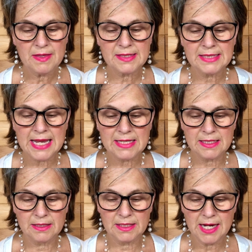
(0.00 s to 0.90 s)
stayed
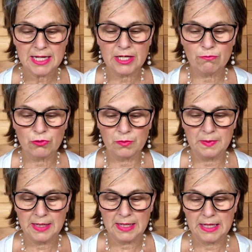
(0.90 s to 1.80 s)
in the dining room
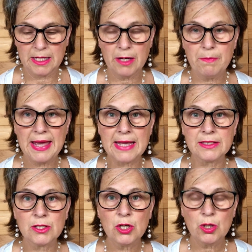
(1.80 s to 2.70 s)
in her bed
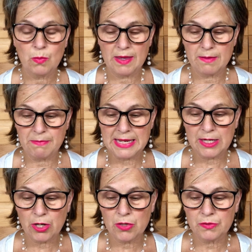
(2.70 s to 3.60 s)
where the big
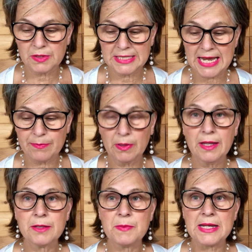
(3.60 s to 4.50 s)
oak table
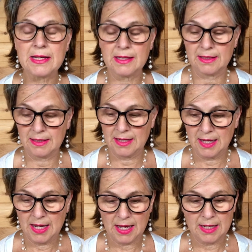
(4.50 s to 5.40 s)
had been,
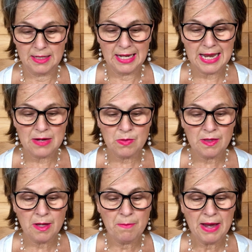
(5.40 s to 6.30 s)
and lay with
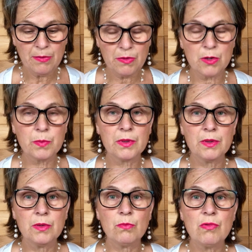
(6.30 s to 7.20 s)
her mouth
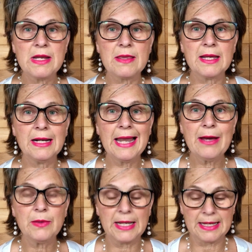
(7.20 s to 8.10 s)
open, breathing
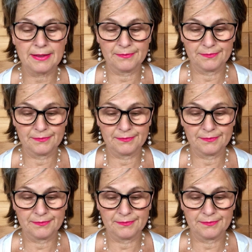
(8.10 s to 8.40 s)
loudly.